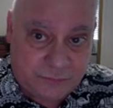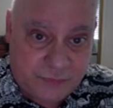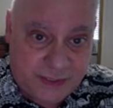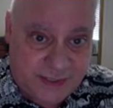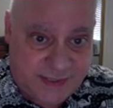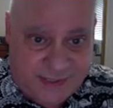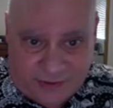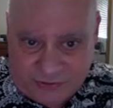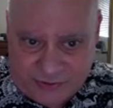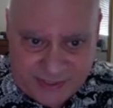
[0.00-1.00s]
It's a
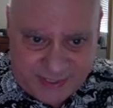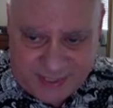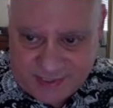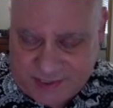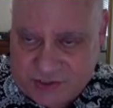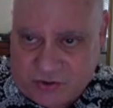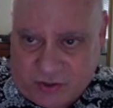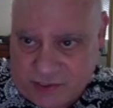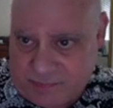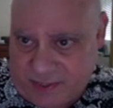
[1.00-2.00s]
cellular disease that's
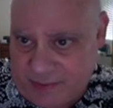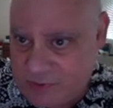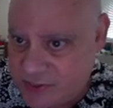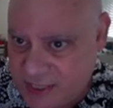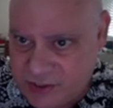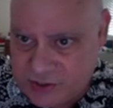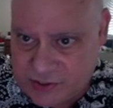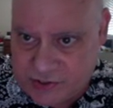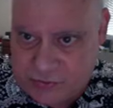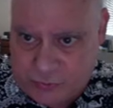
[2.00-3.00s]
caused by
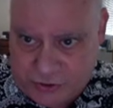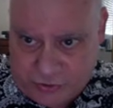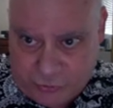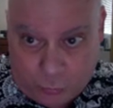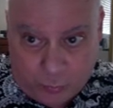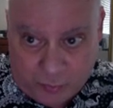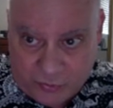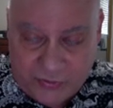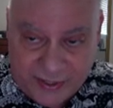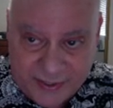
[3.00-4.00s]
mutations, which are normal
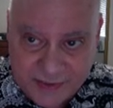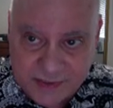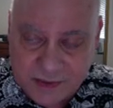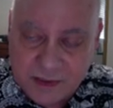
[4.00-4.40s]
things.